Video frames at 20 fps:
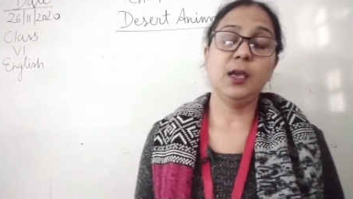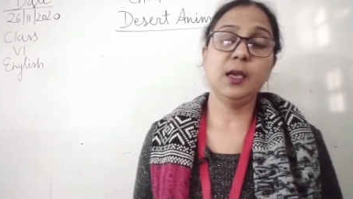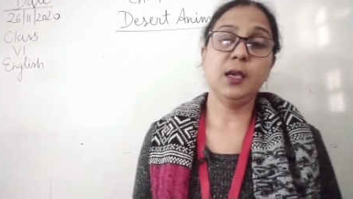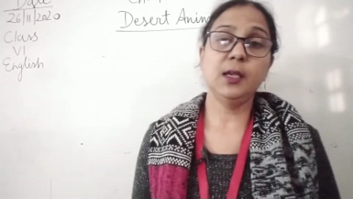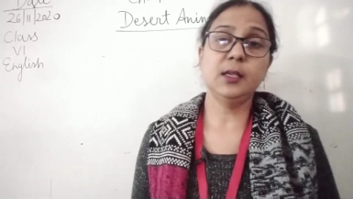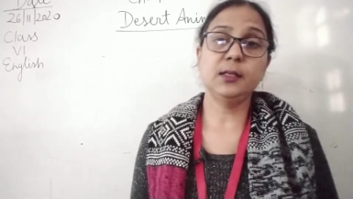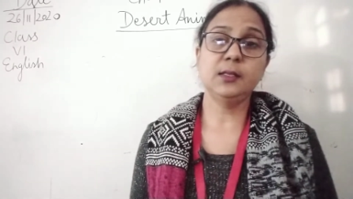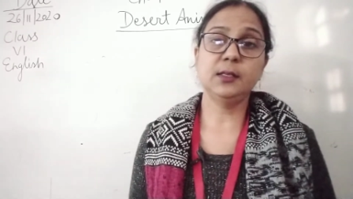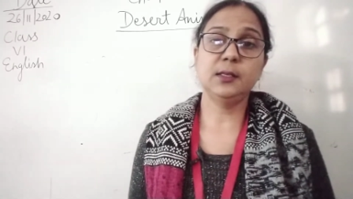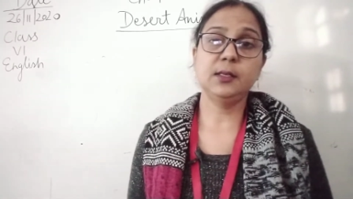
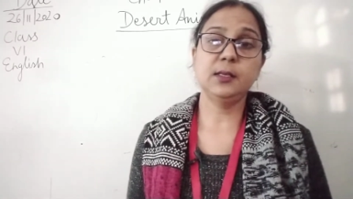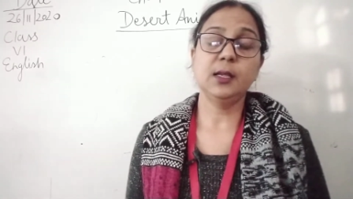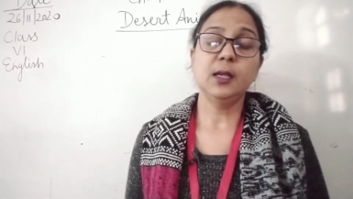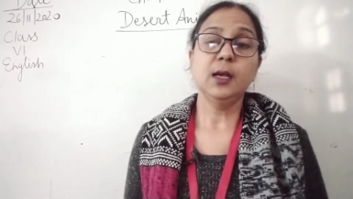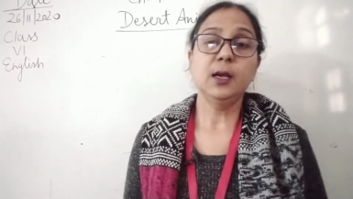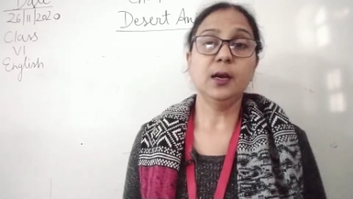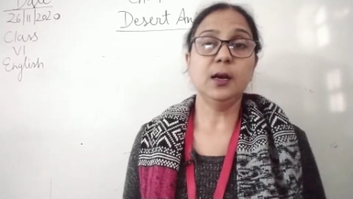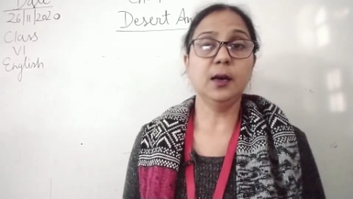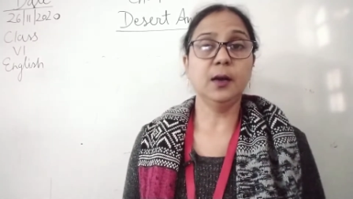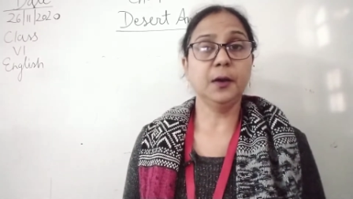is
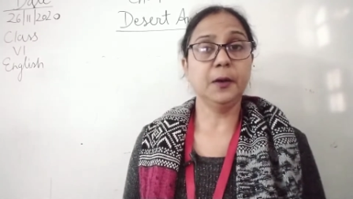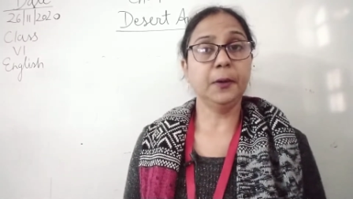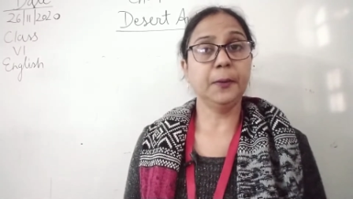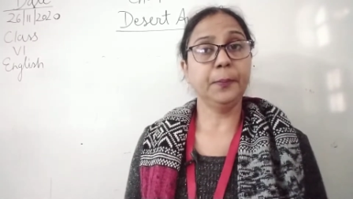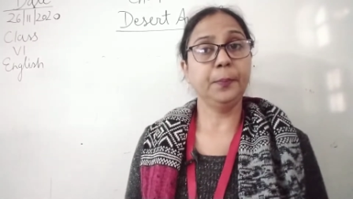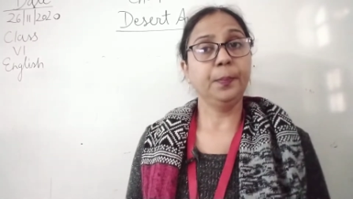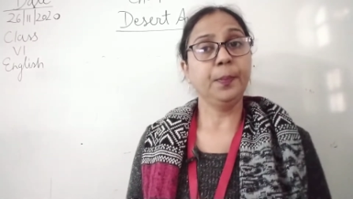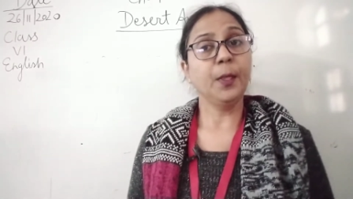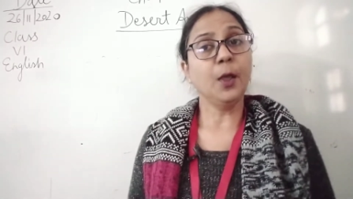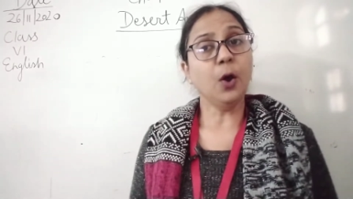a
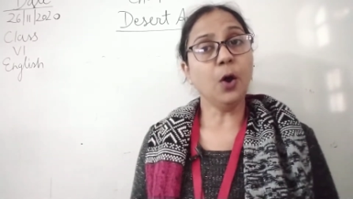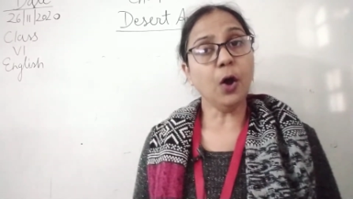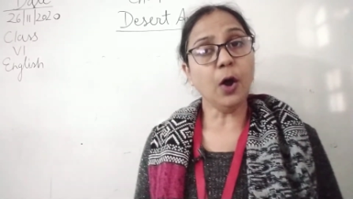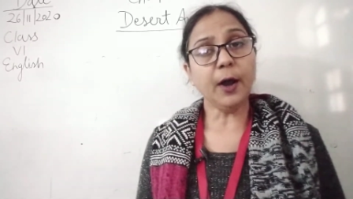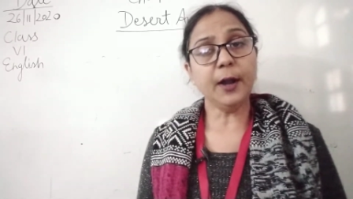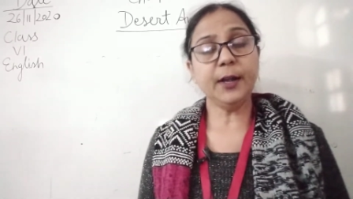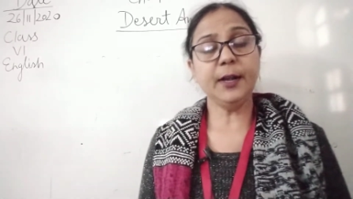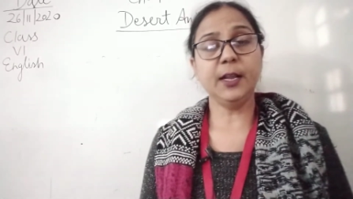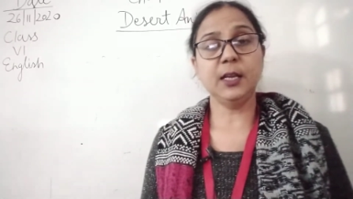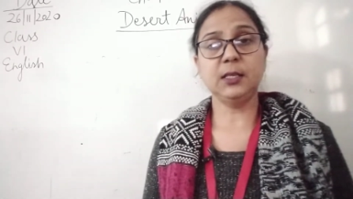
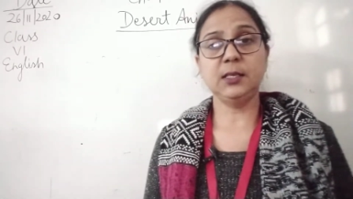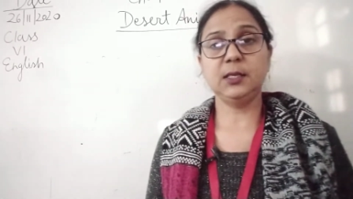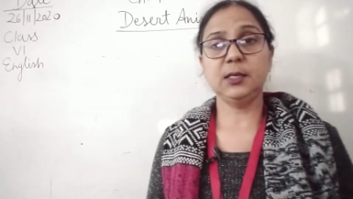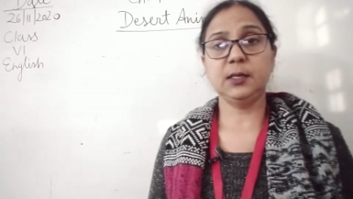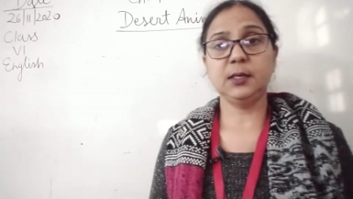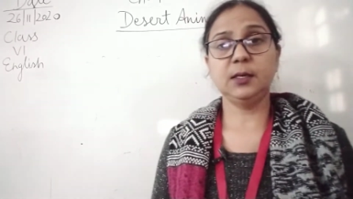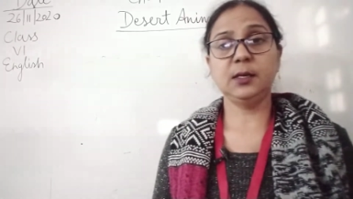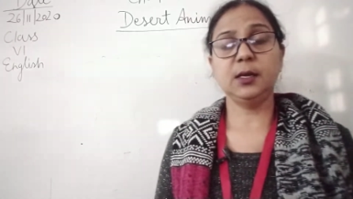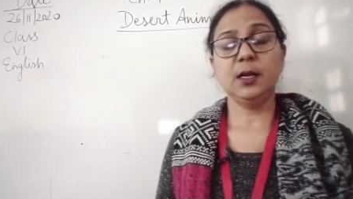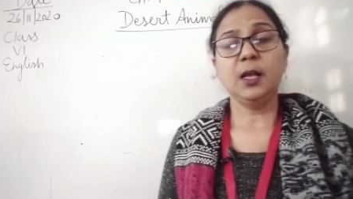hot
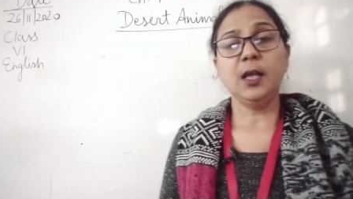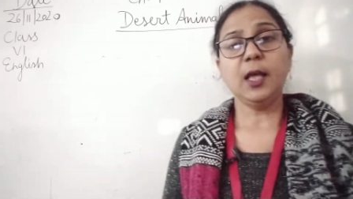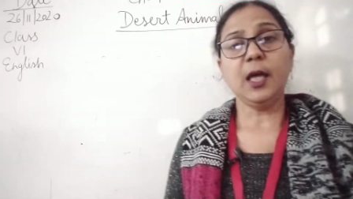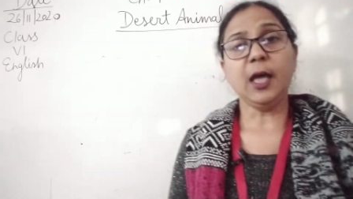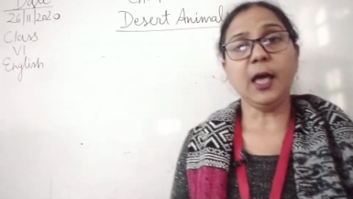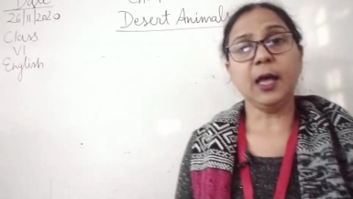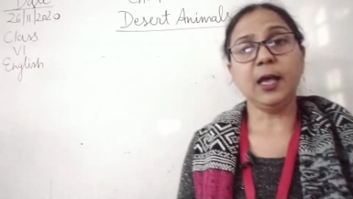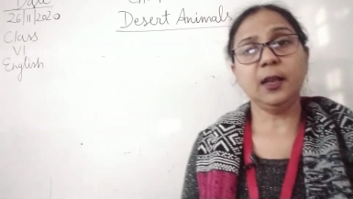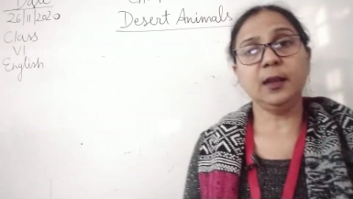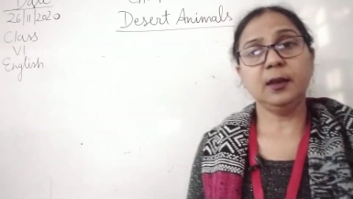desert,
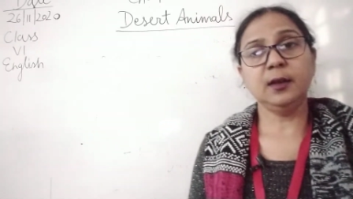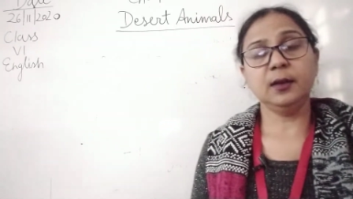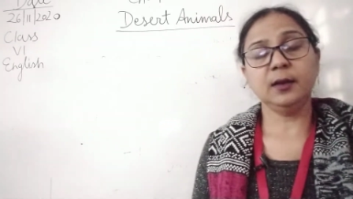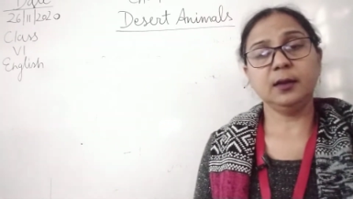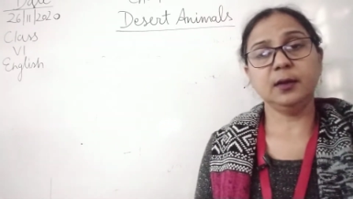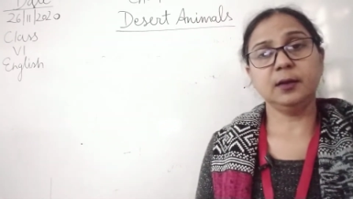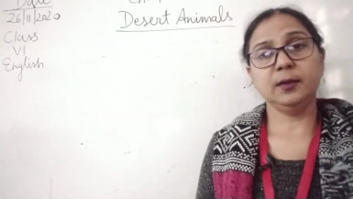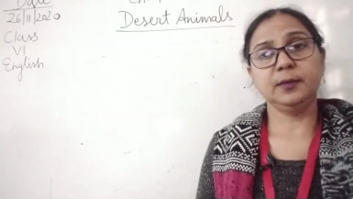and